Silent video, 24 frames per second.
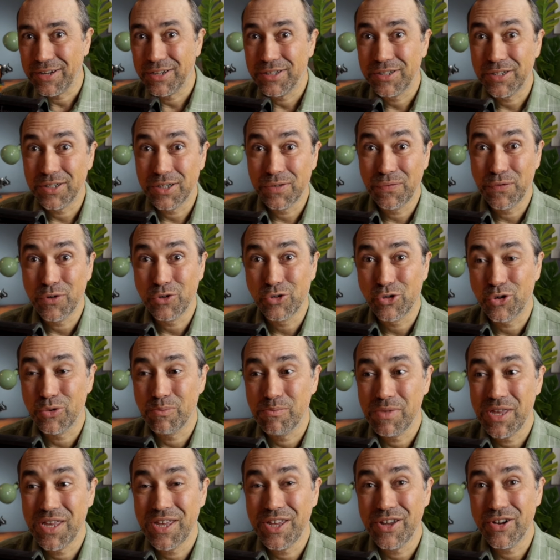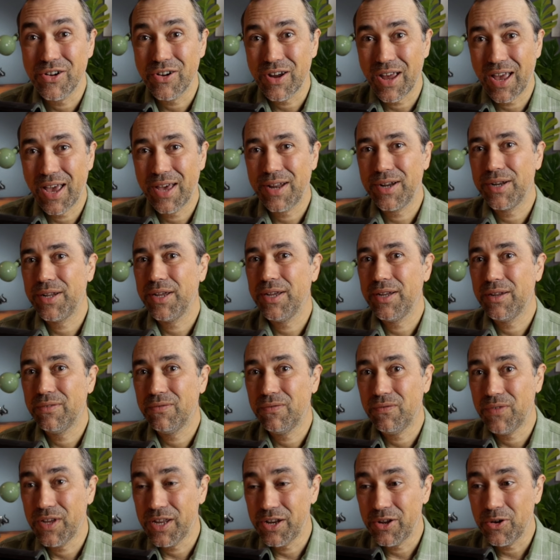this is future me here editing the
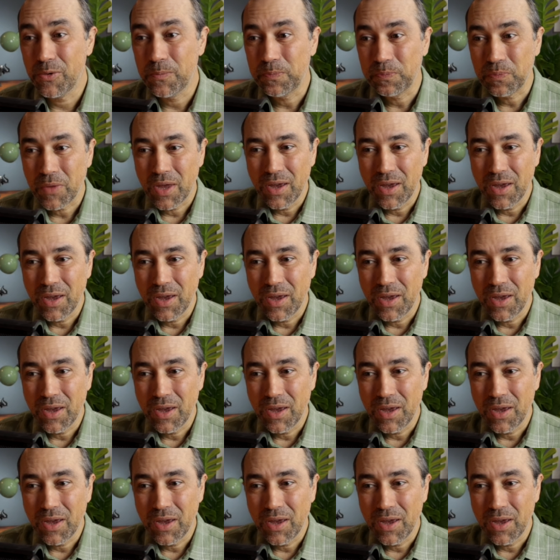video.